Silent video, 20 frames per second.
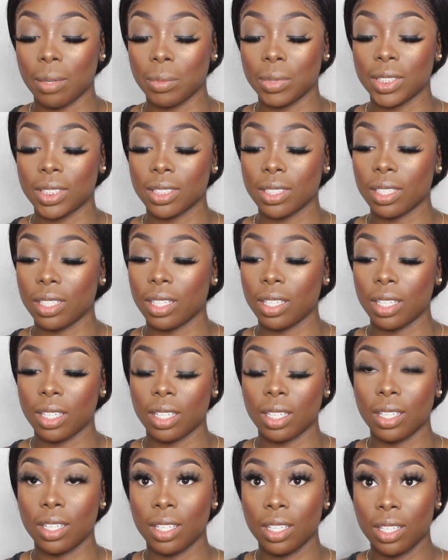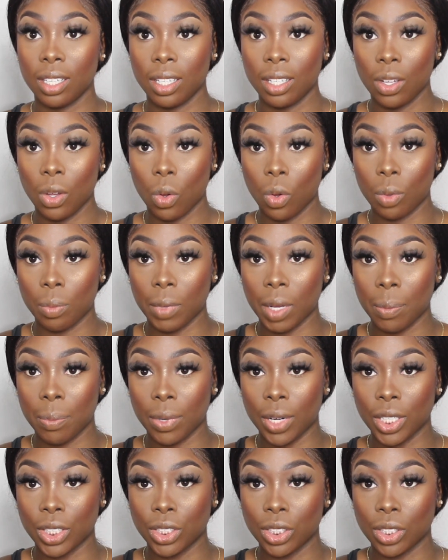I'm just gonna hold my
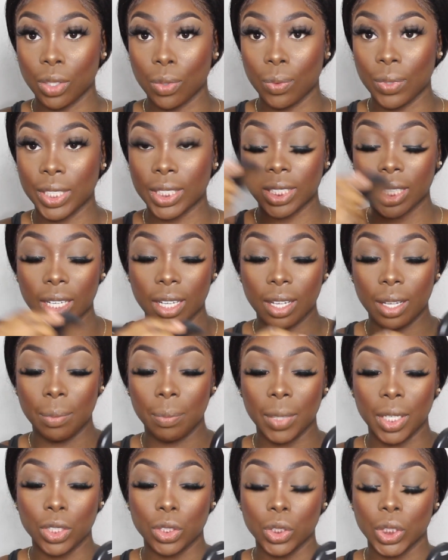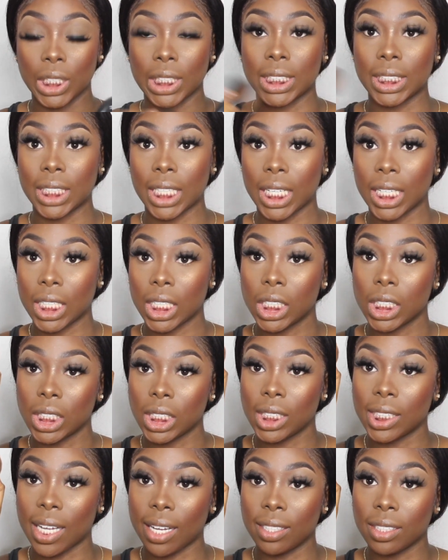brush, squeeze it, make sure it's like
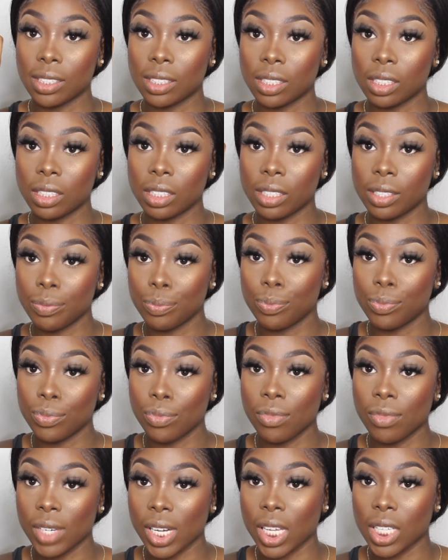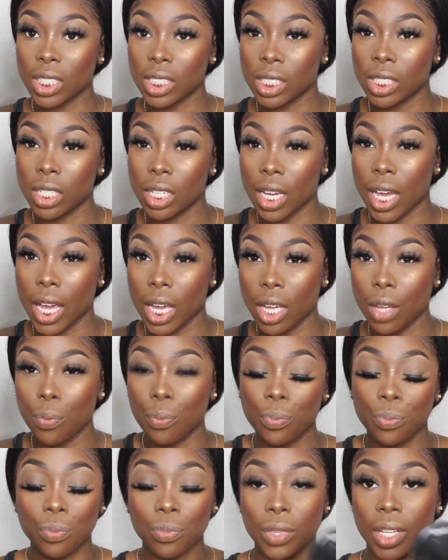dense and nice and
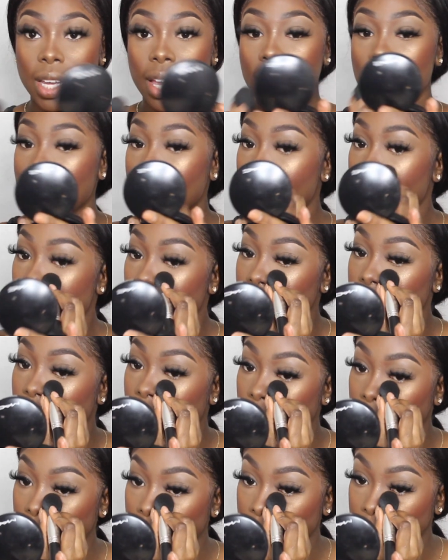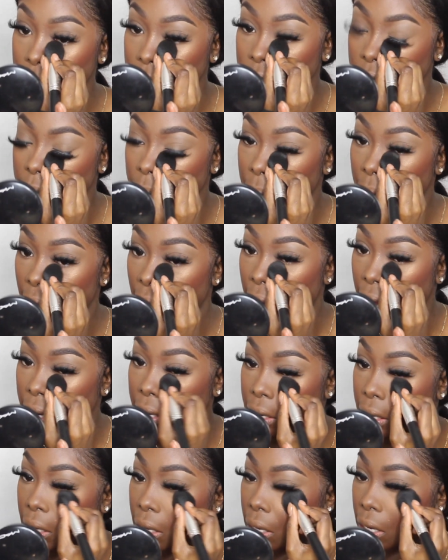tight. And then I'm gonna just
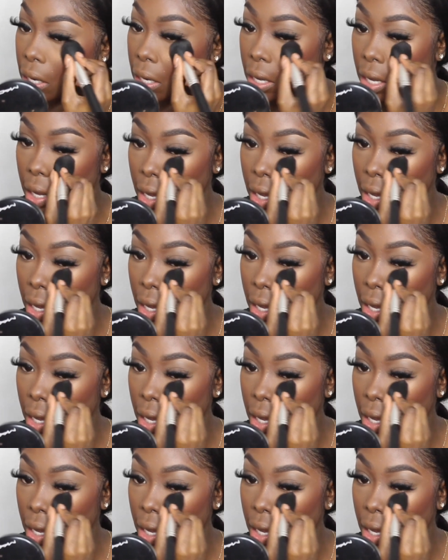pat it